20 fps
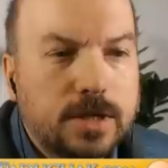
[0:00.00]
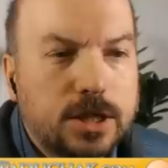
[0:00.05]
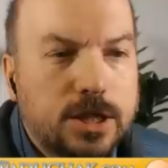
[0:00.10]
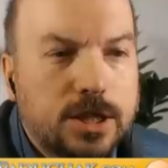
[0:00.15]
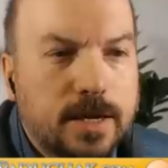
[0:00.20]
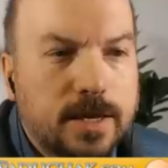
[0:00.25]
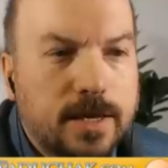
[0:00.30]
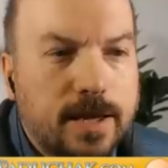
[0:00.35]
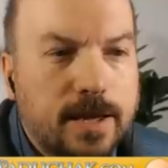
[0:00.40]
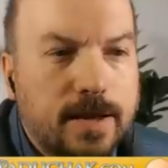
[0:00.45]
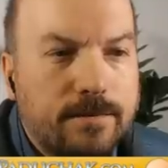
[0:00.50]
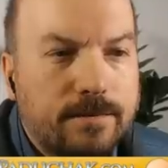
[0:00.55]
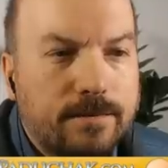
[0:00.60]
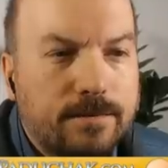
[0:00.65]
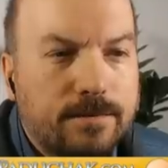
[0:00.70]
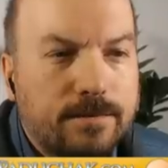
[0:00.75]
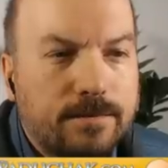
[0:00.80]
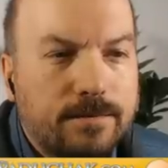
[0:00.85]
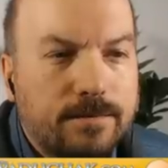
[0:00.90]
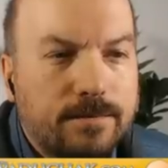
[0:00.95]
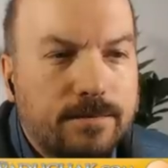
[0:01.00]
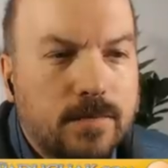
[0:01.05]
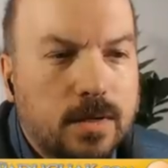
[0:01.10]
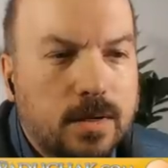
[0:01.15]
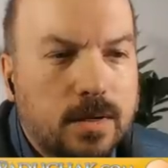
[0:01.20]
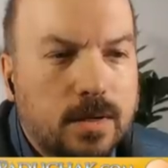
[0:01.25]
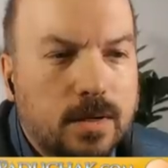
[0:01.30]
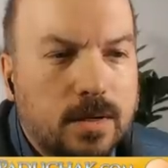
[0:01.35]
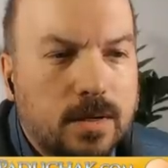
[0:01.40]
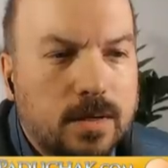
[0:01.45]
share that.
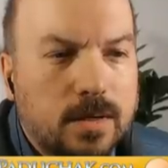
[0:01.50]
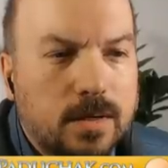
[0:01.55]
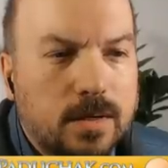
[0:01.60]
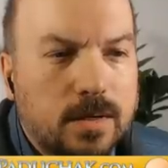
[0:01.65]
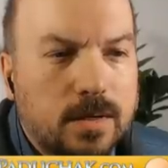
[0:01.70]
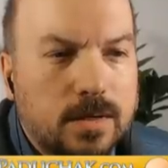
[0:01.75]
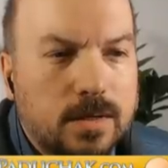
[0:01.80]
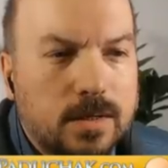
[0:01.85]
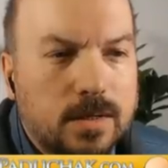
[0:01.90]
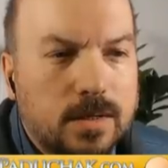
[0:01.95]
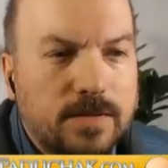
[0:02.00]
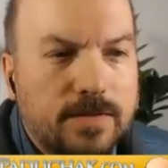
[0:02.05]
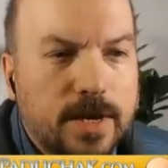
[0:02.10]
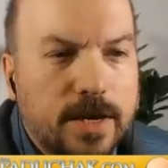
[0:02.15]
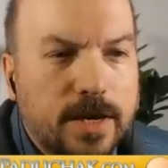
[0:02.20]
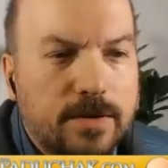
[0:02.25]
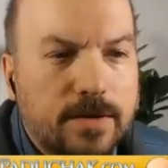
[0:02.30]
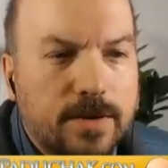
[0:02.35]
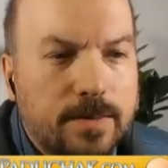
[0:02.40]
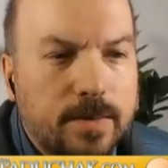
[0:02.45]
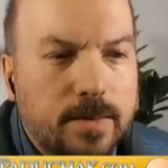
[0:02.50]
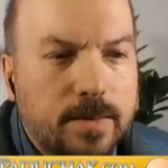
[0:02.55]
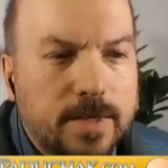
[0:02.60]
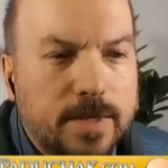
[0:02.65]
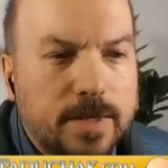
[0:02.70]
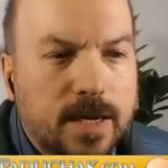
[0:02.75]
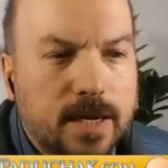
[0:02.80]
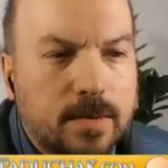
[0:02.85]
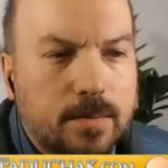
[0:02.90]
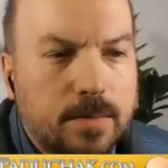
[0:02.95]
See if I can grab them a
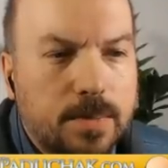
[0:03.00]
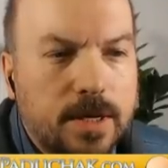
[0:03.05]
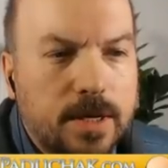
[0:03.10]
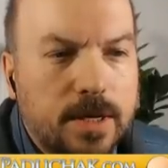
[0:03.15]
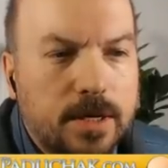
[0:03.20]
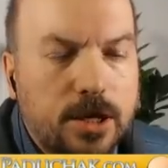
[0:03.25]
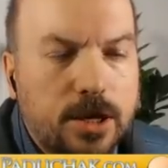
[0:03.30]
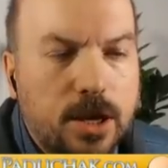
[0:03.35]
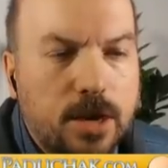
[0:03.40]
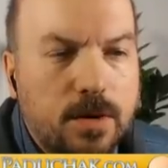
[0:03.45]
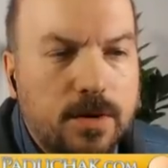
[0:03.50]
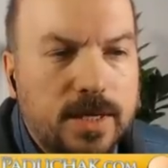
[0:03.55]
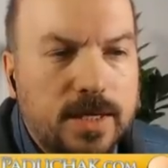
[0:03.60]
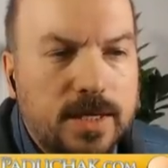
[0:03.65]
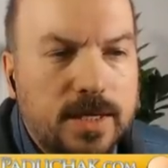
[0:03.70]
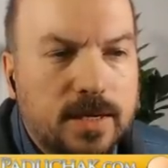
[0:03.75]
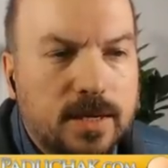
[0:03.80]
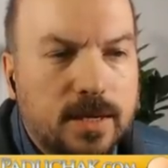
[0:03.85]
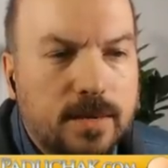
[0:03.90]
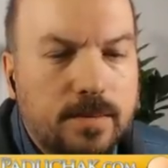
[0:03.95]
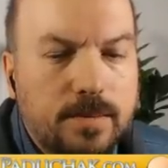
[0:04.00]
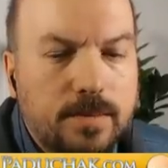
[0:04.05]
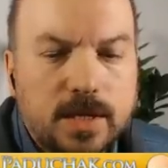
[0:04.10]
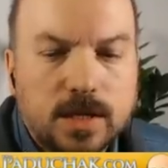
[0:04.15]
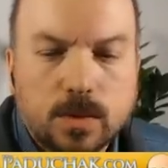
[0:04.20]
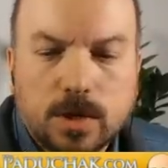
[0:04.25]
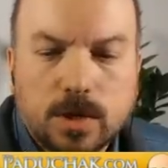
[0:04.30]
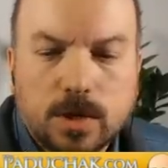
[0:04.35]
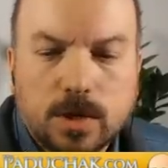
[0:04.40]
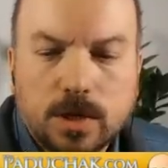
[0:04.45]
second. But it's
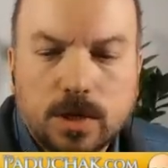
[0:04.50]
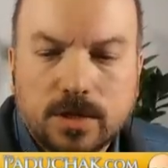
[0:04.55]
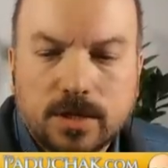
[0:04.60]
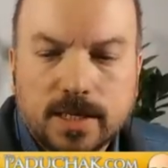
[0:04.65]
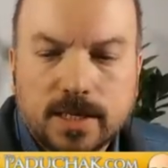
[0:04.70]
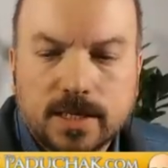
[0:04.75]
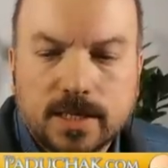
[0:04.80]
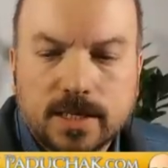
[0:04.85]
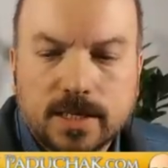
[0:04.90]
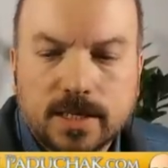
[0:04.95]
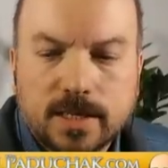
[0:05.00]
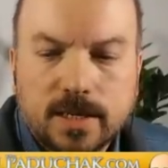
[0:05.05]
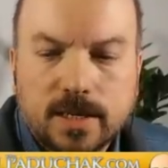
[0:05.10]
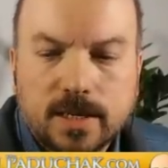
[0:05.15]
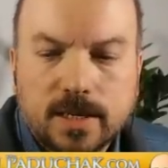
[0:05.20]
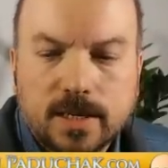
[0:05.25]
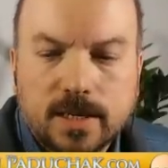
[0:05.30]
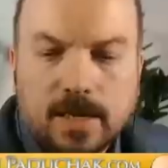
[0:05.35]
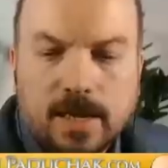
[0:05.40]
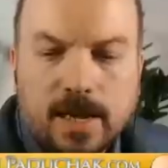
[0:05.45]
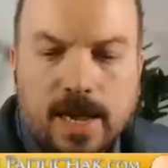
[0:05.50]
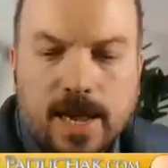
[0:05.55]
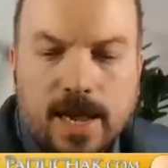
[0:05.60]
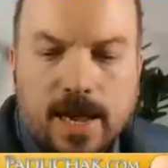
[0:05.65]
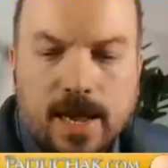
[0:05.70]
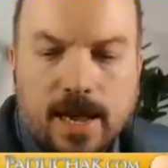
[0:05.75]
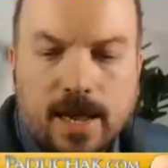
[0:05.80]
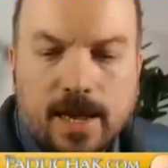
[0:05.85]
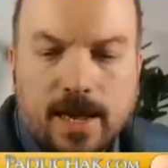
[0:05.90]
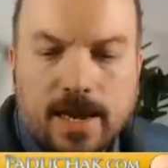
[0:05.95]
one of those things that
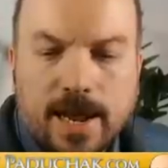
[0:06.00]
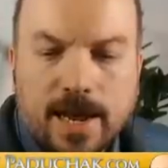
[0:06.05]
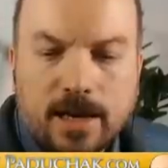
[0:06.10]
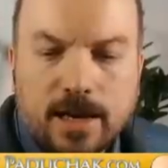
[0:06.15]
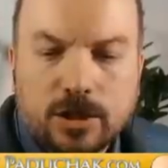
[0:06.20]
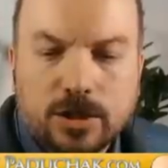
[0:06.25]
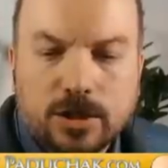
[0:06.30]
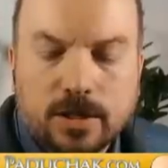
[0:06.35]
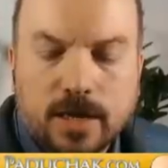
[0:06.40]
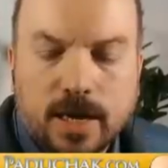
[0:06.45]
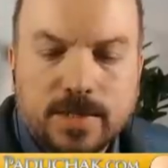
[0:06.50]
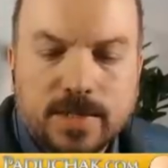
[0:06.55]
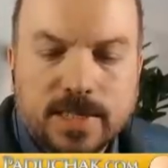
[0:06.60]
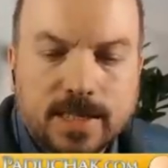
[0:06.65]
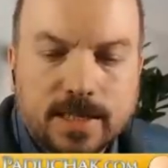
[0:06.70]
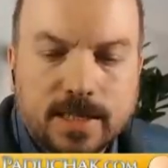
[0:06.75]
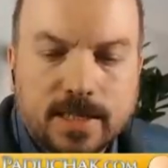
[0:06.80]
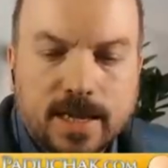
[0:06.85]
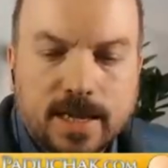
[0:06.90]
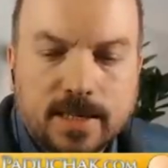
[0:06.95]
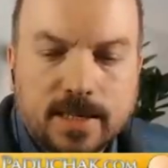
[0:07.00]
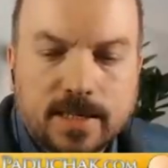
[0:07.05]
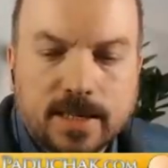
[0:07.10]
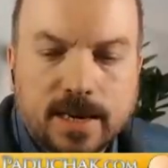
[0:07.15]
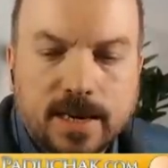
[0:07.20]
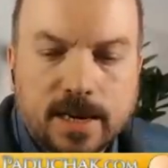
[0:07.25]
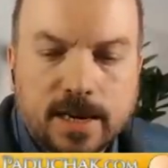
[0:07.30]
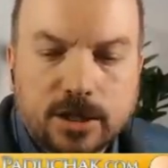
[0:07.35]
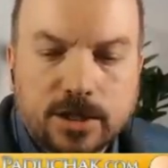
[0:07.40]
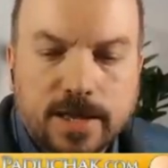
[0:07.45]
it actually, I was saying to Dennis, it
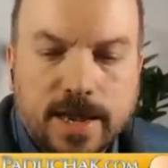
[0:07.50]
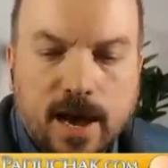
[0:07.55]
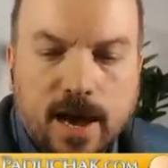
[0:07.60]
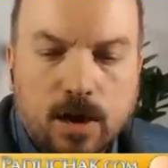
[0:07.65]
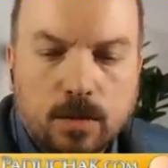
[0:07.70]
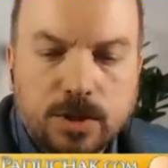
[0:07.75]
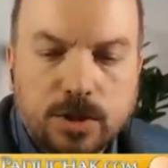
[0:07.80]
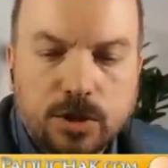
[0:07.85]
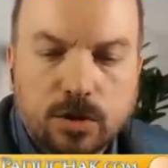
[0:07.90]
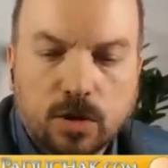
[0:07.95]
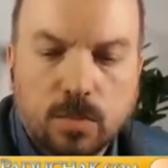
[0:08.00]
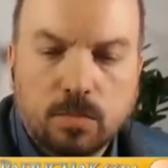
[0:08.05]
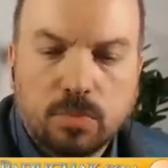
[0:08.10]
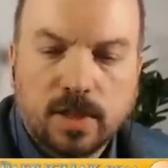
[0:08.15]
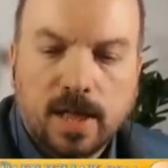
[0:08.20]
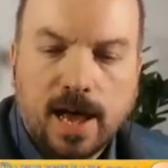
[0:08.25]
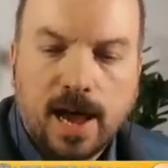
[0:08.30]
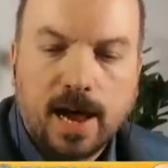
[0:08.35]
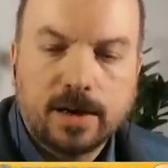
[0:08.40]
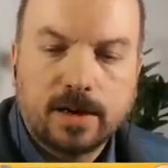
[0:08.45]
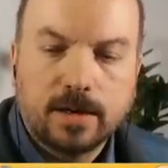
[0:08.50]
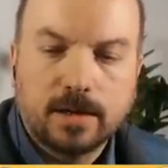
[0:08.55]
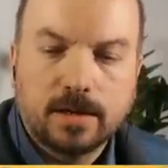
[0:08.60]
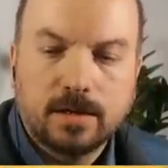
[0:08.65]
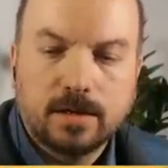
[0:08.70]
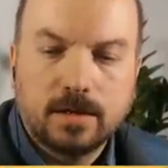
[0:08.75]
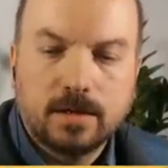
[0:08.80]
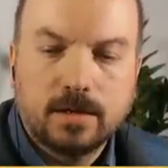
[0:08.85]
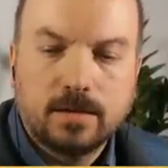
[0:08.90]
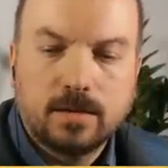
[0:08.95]
actually helps your blog
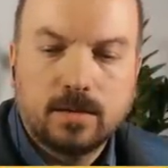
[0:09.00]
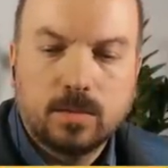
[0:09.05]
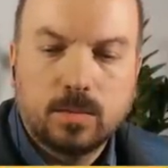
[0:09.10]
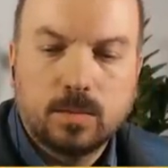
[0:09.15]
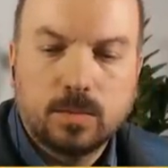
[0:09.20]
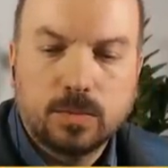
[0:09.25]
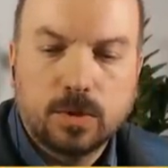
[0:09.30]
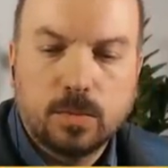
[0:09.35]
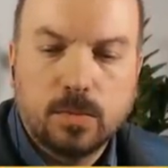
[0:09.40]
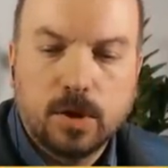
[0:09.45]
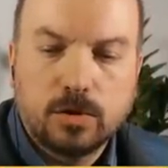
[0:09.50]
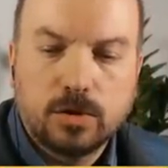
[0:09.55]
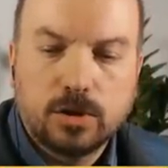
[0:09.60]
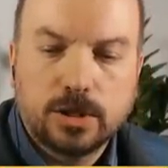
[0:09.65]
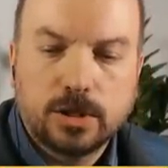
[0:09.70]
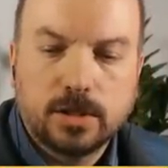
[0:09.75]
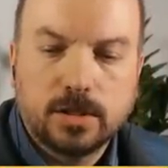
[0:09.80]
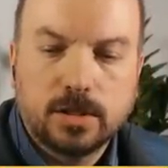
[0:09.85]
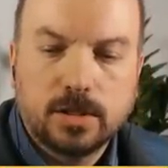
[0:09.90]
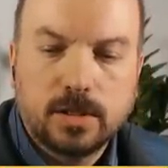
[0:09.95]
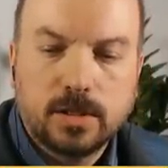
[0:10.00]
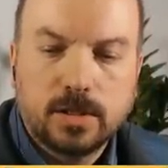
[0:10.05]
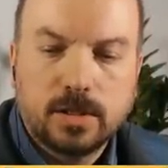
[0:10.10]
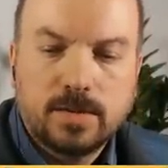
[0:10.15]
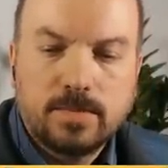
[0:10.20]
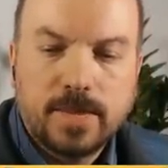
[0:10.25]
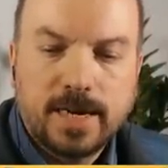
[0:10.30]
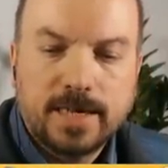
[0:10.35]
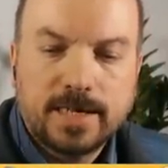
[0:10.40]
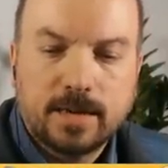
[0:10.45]
promotion.
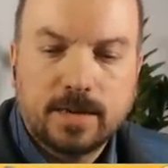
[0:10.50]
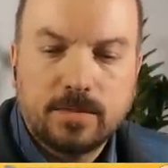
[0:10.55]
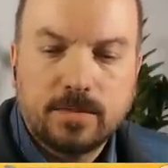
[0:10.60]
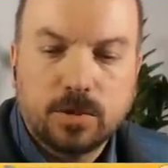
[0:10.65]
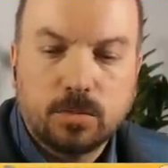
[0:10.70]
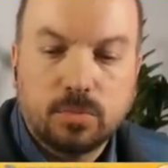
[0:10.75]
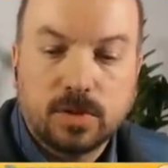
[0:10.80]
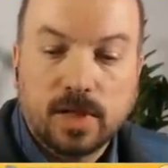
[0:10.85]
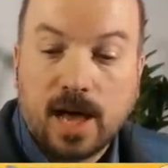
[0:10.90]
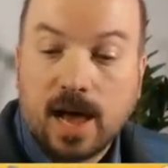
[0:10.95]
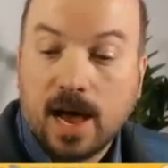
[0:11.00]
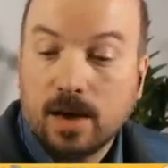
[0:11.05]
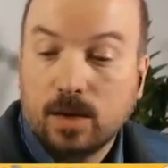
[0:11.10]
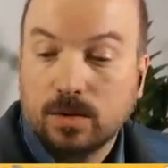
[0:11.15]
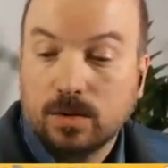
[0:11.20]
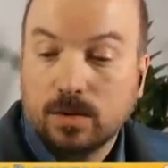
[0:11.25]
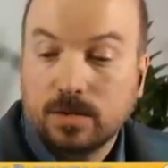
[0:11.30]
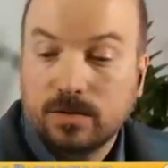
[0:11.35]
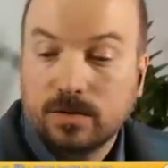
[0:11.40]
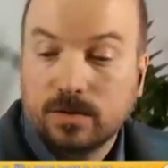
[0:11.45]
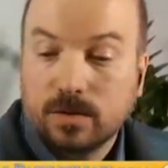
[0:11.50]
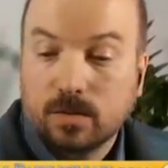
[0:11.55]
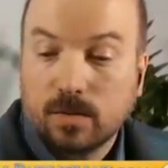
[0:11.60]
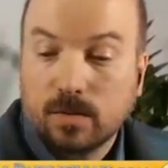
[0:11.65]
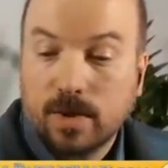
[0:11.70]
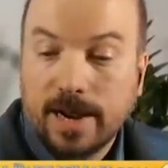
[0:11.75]
Many times your blog will even